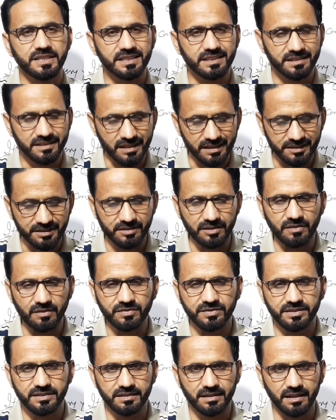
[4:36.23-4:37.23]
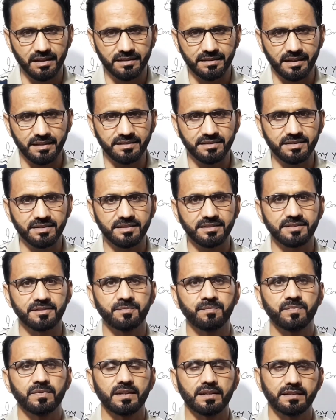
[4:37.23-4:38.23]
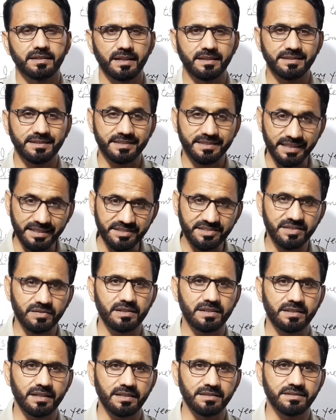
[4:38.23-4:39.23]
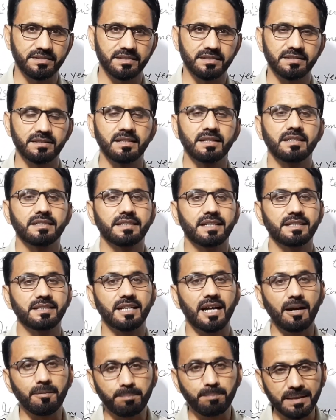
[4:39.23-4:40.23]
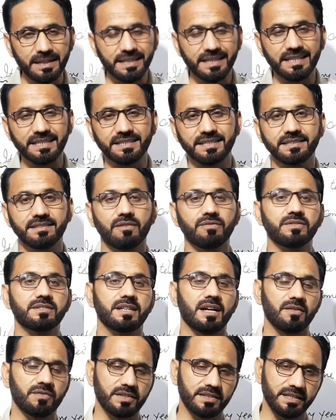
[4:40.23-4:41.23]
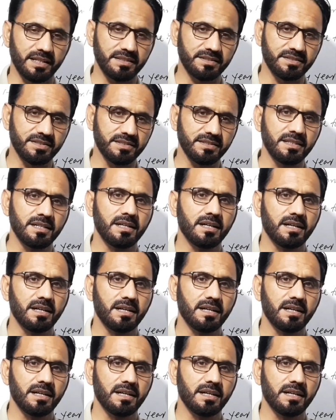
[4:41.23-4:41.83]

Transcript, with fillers: structure of tenses, then sense of the tenses, then application of the tenses.